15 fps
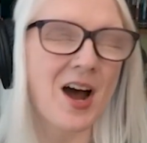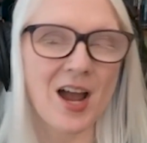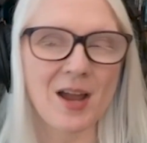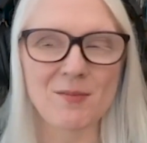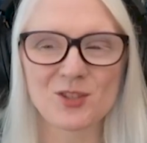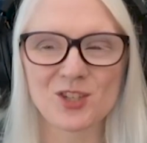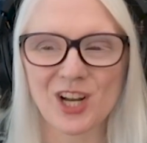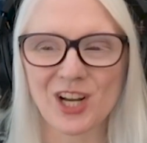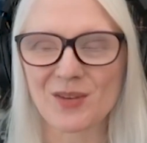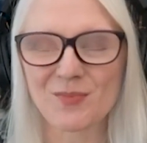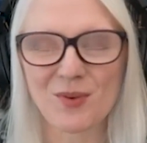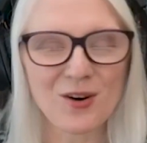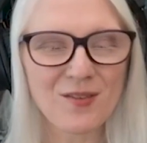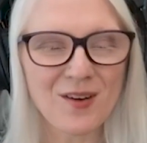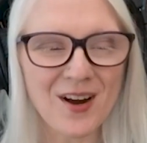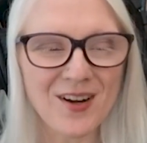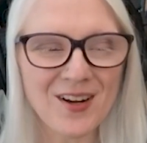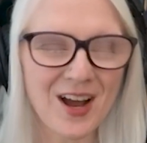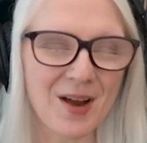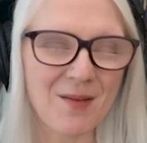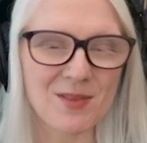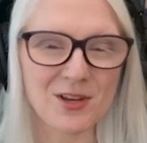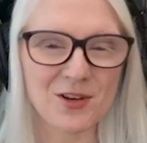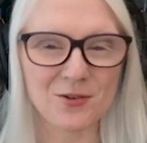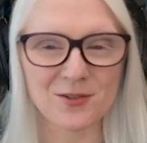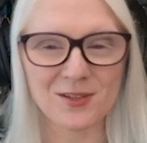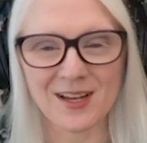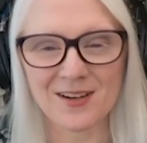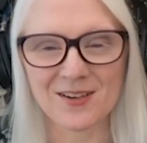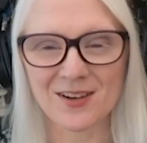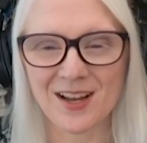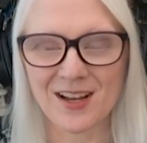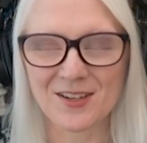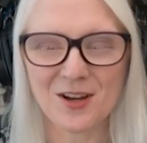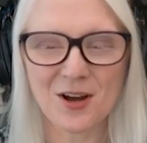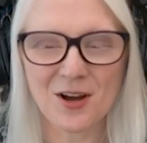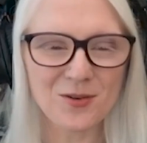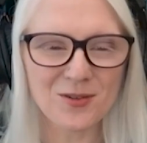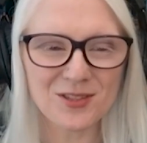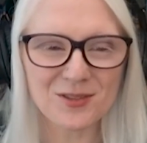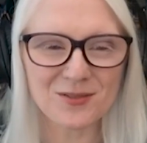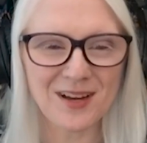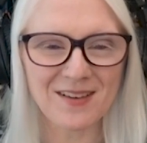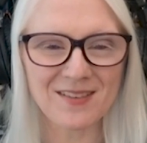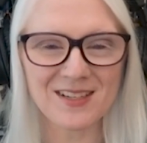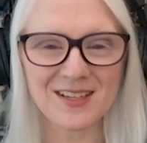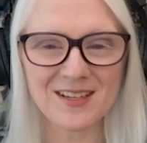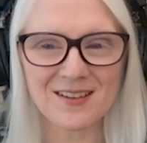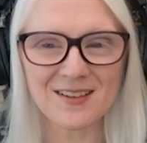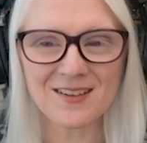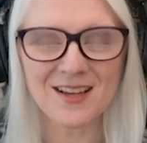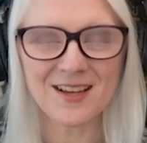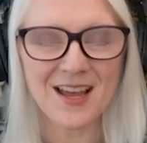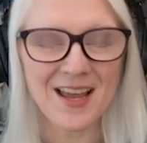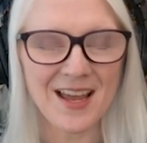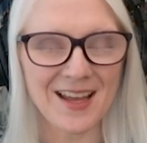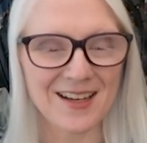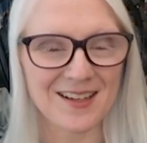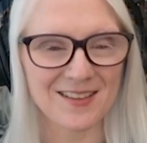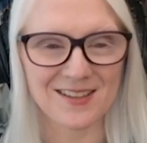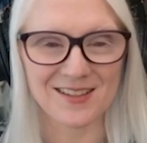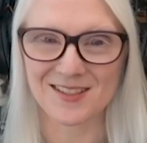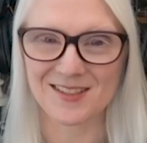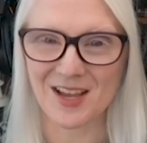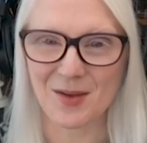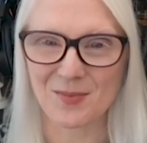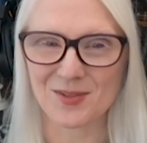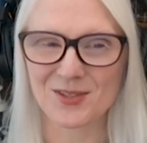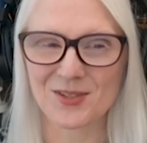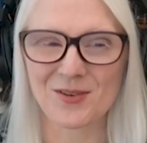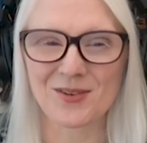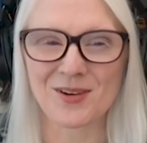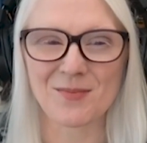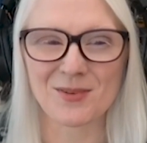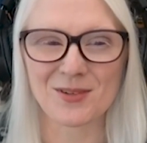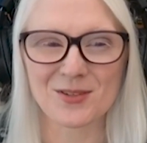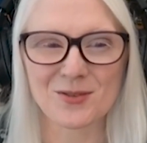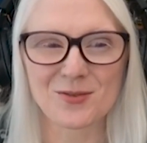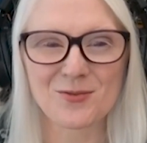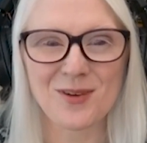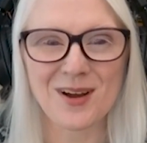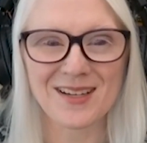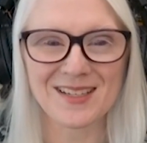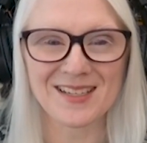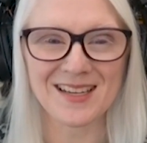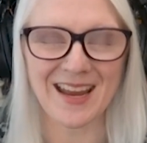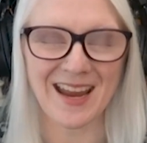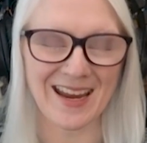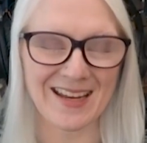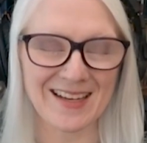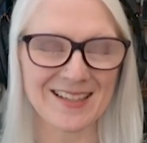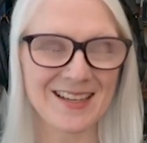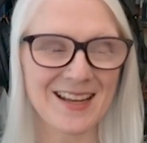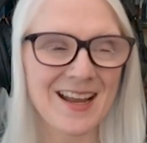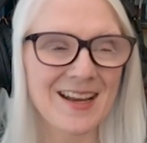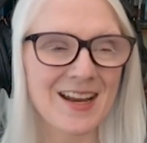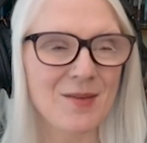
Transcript: I'm Jennie Bovard. I'm the creator and host around here, and this is episode number 28.